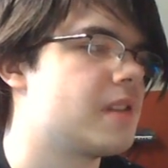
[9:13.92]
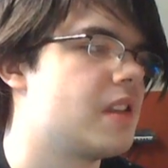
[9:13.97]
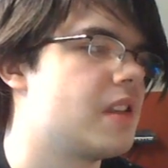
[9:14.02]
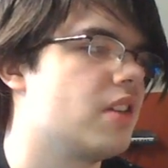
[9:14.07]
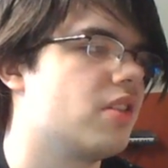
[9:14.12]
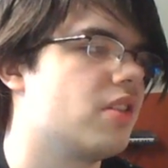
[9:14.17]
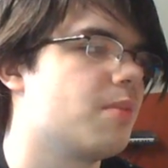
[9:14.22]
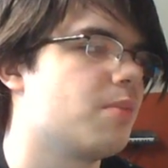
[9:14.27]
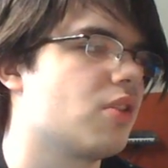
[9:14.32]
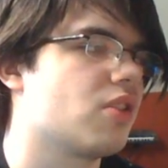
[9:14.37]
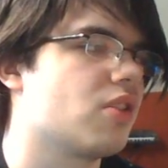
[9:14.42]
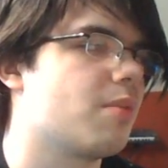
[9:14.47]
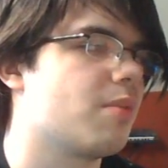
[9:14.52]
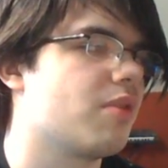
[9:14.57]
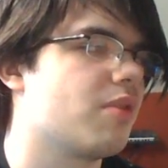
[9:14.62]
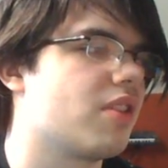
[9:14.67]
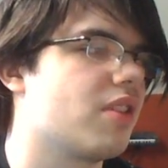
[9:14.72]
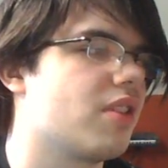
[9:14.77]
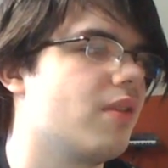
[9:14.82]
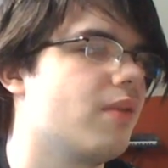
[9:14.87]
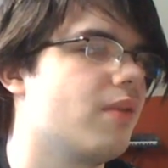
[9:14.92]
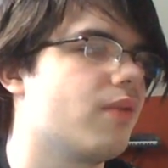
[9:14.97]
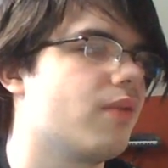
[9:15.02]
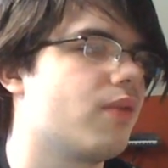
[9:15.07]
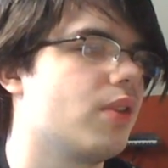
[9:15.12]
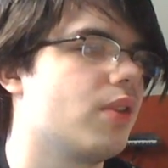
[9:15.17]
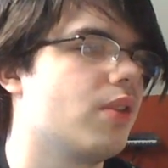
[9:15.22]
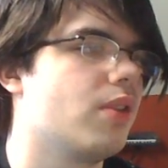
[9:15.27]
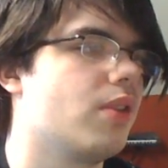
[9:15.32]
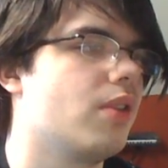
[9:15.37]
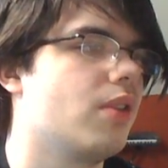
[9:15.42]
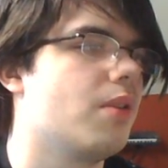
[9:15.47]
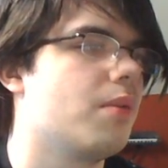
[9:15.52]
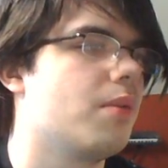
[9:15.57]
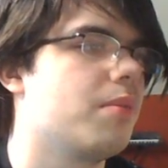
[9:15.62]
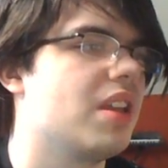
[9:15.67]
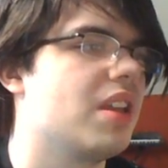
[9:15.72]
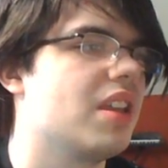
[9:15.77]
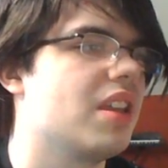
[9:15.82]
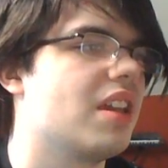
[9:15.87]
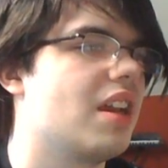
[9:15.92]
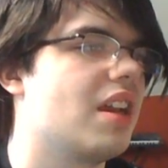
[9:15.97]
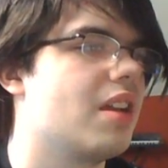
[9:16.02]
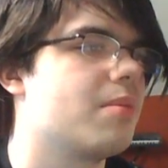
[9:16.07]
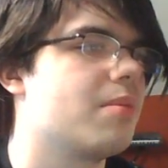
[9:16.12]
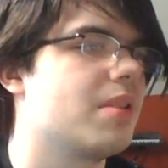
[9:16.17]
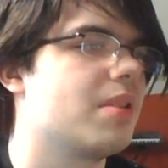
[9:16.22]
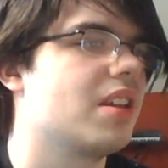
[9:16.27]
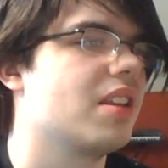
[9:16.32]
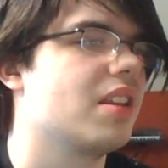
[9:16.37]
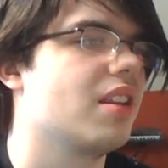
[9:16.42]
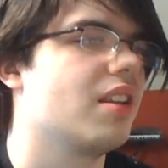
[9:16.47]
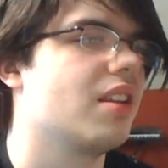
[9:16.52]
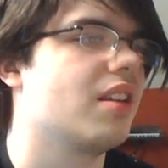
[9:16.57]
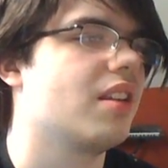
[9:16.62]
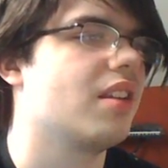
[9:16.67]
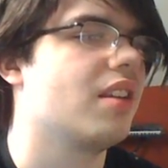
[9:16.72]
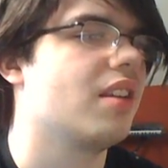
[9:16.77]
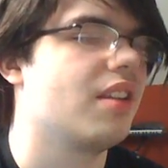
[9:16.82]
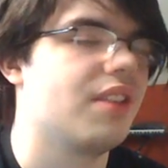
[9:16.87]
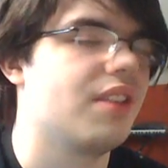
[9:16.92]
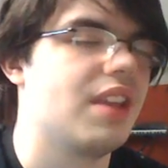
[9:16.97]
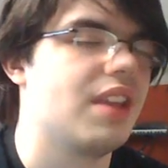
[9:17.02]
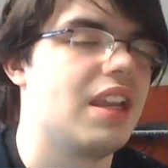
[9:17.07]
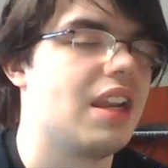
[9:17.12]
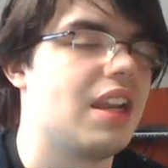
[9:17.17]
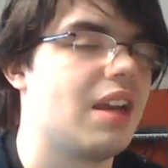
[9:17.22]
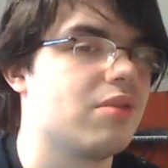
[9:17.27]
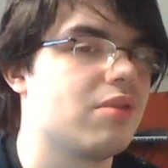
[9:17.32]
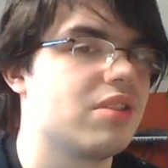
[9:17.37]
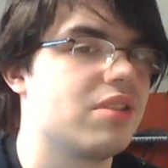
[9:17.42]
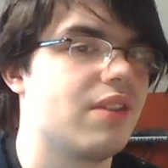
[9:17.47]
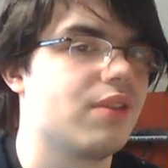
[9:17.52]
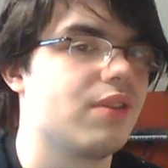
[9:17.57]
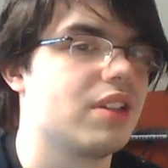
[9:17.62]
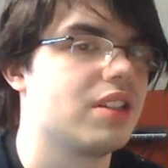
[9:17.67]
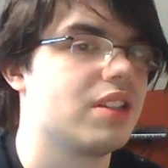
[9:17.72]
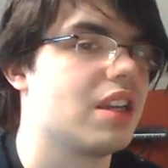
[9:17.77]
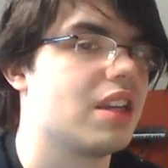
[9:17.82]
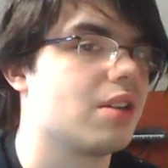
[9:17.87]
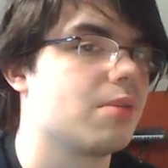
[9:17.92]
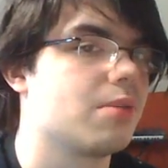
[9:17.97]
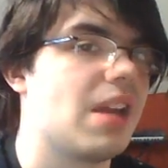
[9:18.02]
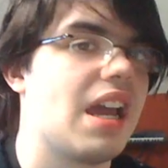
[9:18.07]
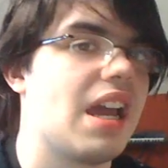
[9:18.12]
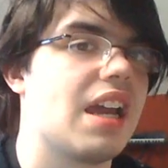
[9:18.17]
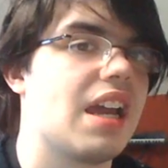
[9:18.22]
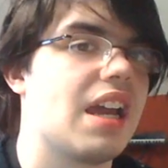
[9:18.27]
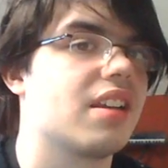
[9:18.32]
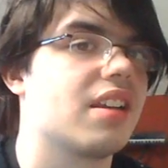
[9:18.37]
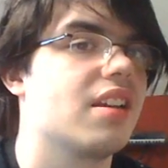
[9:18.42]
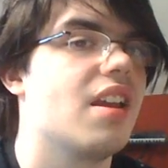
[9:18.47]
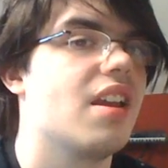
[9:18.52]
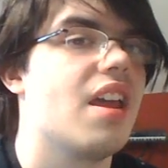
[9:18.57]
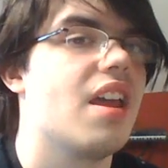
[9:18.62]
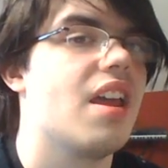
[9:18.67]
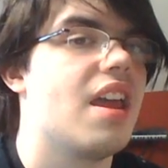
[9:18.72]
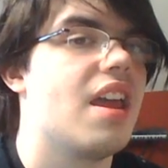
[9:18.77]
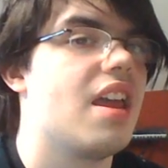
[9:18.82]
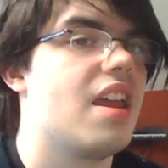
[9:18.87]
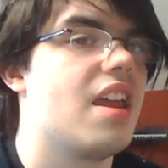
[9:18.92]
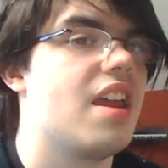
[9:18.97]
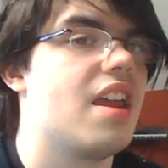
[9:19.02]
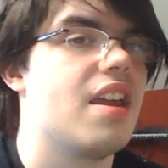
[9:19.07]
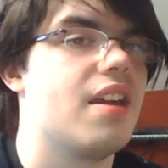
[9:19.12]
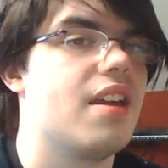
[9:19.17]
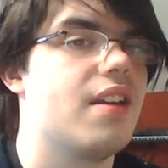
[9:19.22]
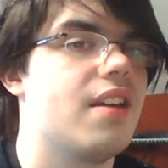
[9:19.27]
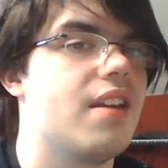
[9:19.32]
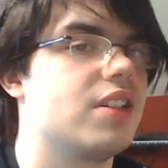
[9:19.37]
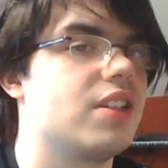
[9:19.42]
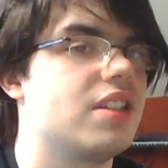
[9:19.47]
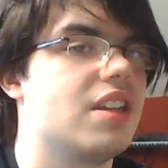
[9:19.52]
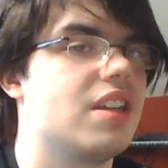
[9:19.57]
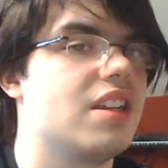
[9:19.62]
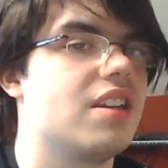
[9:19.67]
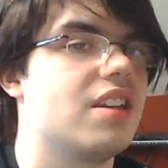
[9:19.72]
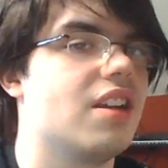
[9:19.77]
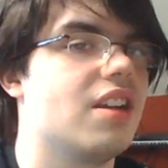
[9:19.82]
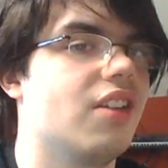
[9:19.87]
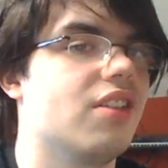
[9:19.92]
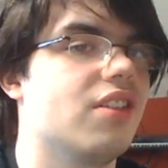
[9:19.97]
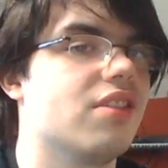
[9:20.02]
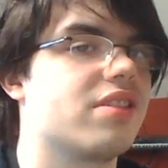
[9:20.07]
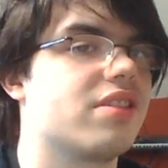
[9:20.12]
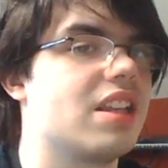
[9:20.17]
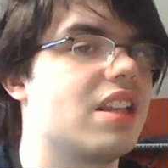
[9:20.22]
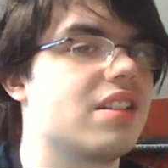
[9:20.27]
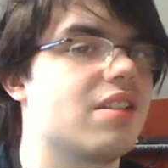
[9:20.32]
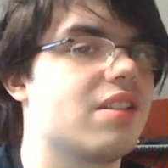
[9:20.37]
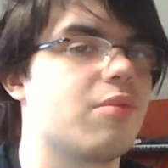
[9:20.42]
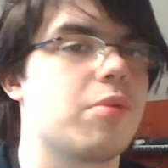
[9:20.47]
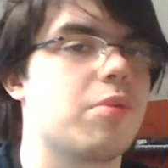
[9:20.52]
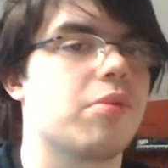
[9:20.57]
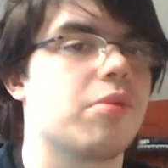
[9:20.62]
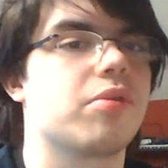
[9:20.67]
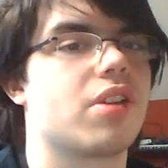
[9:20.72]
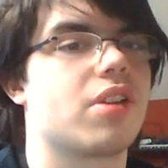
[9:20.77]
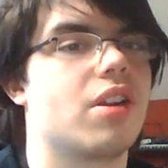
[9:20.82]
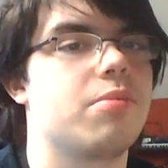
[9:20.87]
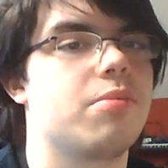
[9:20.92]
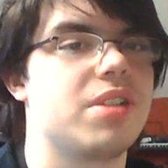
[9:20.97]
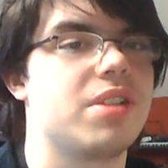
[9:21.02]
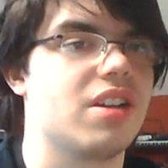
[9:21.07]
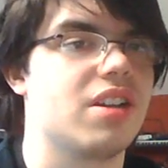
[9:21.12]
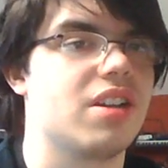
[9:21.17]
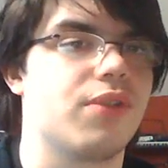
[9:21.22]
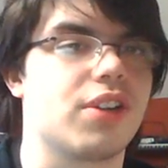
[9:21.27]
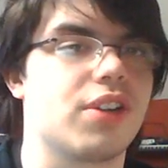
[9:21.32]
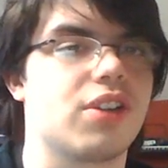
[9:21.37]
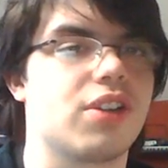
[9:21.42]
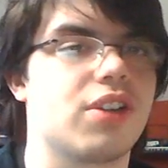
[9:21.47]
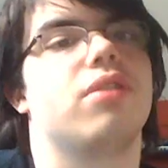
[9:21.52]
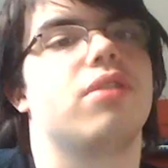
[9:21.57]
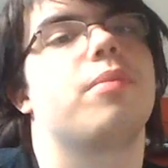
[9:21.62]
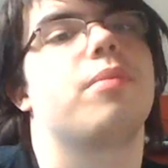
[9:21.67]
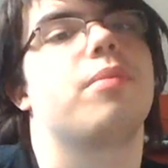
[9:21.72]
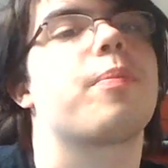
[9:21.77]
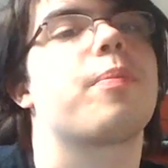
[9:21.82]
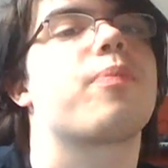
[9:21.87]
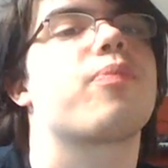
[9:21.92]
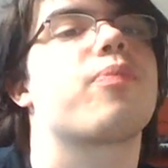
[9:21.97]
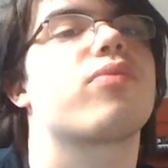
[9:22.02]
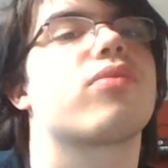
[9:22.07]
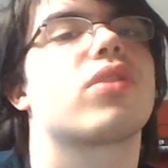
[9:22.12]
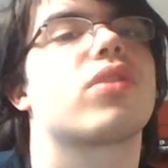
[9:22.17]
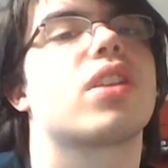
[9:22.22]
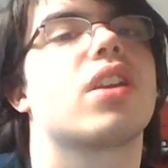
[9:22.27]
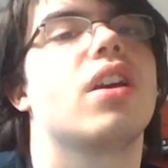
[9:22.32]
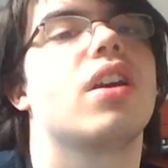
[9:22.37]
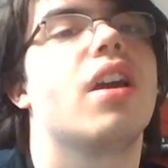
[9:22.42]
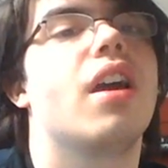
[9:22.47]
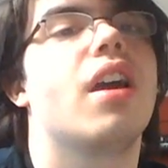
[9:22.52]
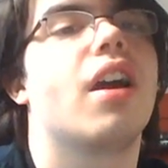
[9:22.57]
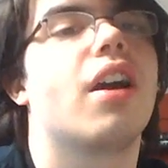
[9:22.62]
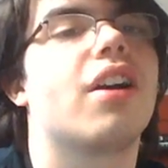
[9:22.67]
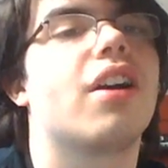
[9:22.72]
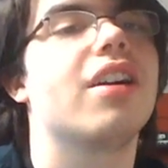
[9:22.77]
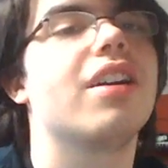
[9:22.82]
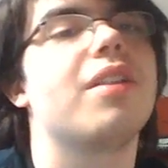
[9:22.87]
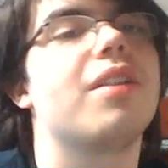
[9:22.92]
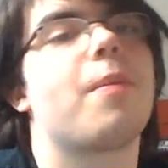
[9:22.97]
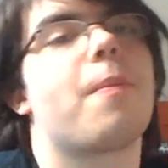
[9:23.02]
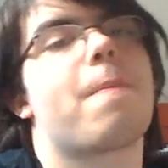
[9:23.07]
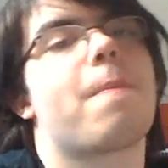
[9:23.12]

If she broke up with him for me, then I would definitely take her back. If she did none of those things, then we were gonna be done for good. All right.